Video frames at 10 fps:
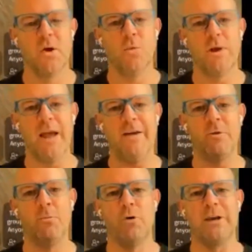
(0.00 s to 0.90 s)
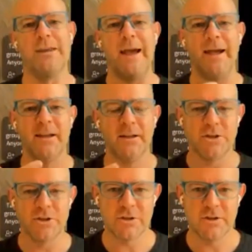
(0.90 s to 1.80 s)
we have a more
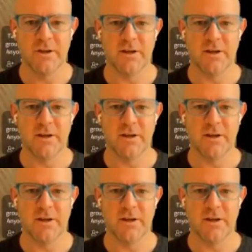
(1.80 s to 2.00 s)
engaged